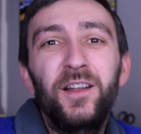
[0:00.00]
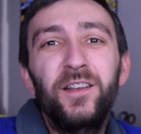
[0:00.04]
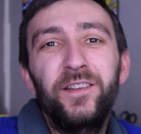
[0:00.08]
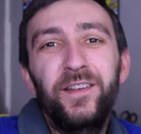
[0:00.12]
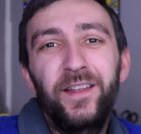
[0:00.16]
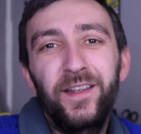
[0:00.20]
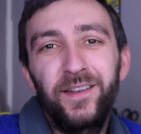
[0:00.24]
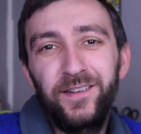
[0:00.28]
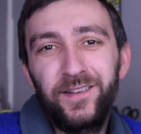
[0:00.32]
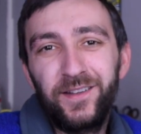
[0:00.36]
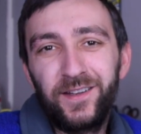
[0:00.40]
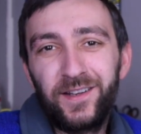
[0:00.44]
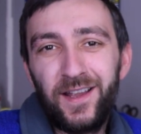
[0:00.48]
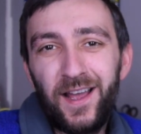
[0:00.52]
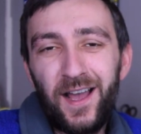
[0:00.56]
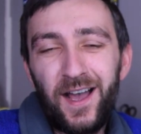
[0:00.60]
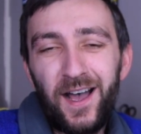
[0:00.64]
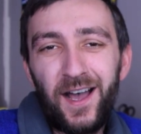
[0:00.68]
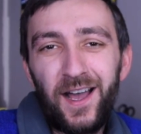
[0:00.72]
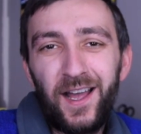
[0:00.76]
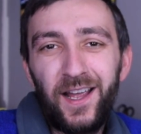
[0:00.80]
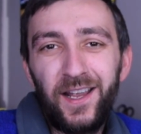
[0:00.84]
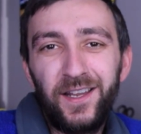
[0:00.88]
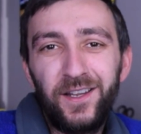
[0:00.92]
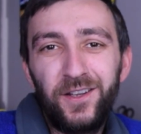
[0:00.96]
then the
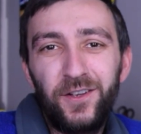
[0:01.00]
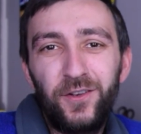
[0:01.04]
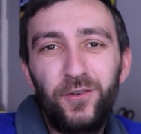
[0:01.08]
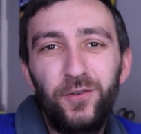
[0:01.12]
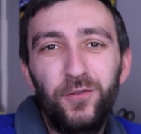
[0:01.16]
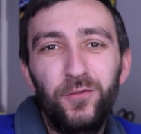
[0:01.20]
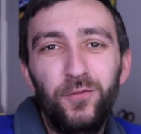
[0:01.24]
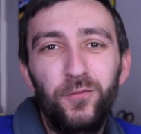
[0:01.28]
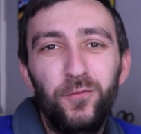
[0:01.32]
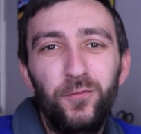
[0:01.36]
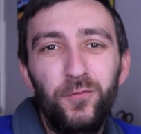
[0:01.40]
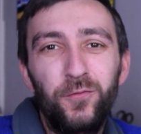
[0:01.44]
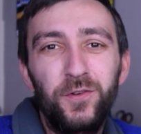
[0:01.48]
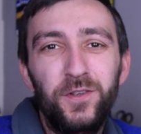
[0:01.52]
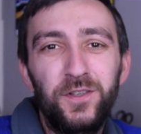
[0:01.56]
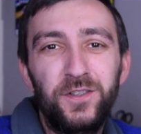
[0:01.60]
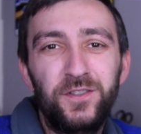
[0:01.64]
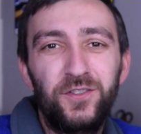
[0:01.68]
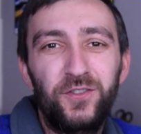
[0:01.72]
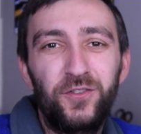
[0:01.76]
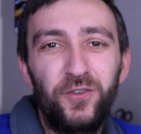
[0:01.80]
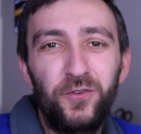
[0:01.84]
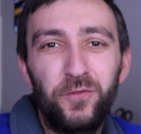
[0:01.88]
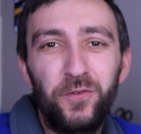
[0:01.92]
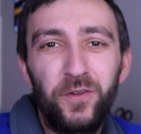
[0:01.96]
guy who
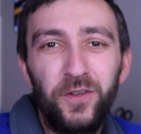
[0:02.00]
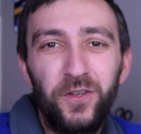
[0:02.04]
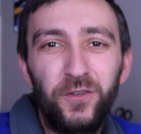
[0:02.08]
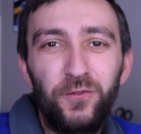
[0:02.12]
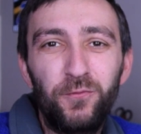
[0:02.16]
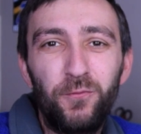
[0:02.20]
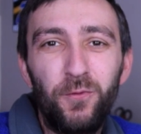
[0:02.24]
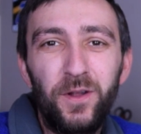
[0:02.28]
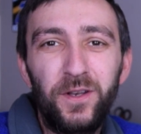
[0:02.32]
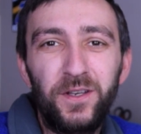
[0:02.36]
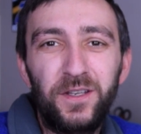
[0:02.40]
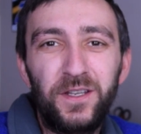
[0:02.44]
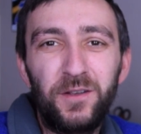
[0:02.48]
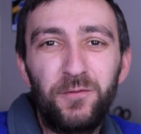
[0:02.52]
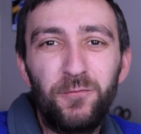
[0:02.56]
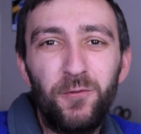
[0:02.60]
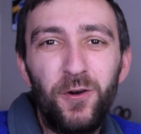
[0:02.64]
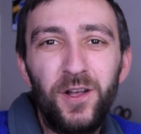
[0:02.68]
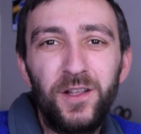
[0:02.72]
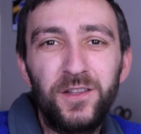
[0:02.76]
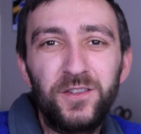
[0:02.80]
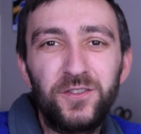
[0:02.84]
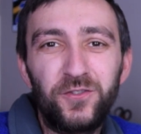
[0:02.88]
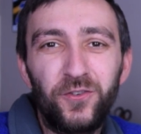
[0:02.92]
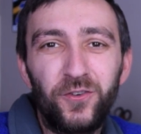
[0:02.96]
is doing
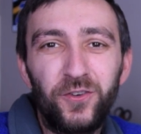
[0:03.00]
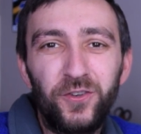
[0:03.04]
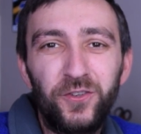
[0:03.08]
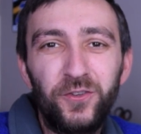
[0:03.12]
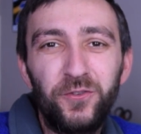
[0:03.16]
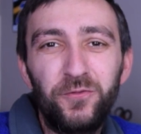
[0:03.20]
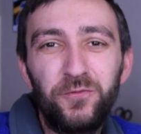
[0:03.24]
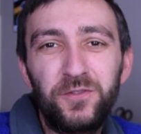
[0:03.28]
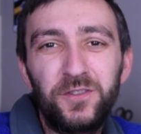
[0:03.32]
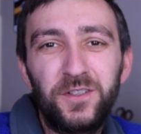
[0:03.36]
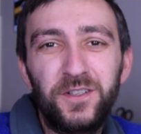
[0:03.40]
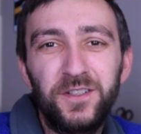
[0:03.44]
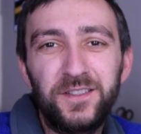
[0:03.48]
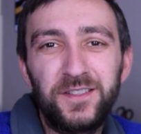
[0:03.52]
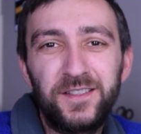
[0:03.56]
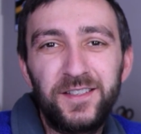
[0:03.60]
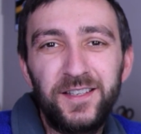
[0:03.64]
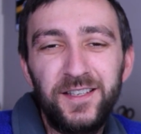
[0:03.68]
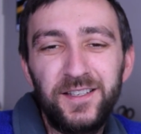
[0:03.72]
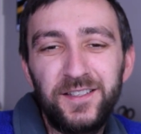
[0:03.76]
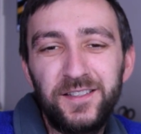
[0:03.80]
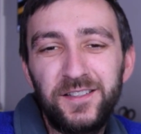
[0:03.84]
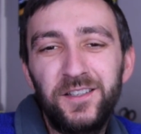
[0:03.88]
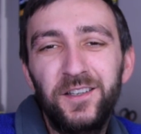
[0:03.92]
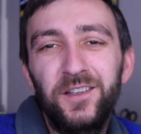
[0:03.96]
21s or 2s
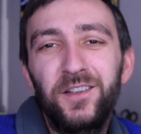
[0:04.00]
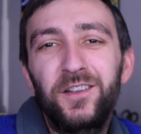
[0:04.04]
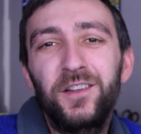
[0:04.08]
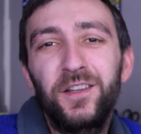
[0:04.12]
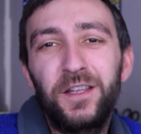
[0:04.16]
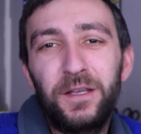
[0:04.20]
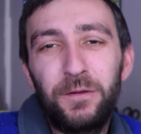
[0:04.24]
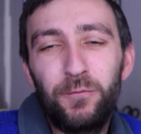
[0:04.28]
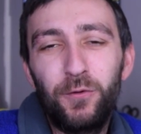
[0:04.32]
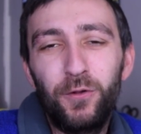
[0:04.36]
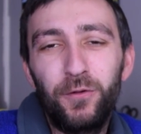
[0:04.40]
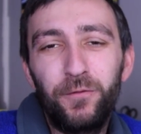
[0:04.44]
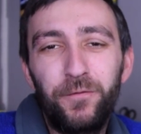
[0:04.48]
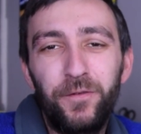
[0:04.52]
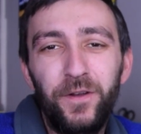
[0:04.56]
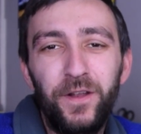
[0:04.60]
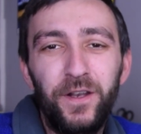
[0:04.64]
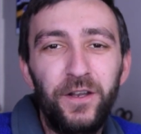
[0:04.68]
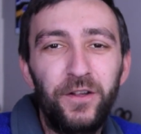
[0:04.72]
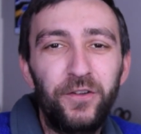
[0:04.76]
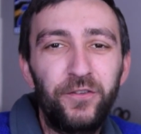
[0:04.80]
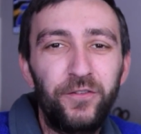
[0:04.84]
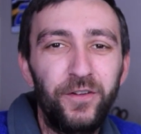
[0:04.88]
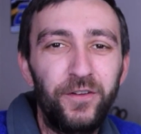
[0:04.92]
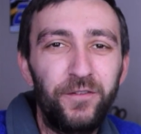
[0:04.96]
consistently will
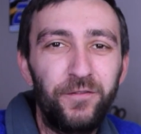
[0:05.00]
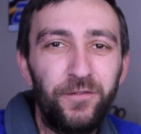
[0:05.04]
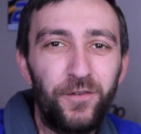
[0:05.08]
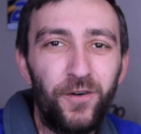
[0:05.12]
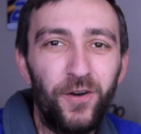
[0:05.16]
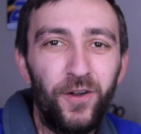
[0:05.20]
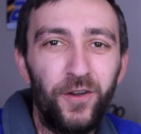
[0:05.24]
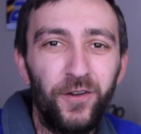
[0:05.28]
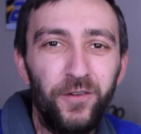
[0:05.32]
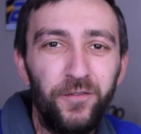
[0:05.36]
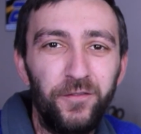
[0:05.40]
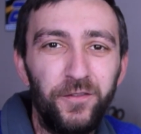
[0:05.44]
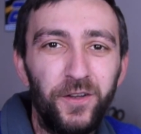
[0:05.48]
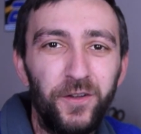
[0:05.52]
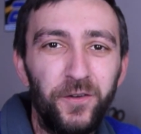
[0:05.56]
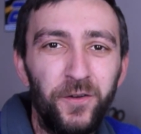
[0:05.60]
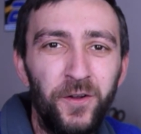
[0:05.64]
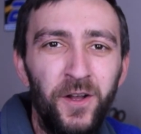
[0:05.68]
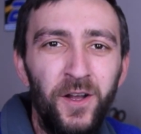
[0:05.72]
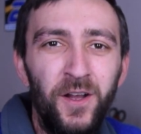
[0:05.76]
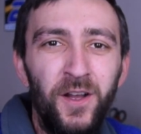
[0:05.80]
finish in front of you.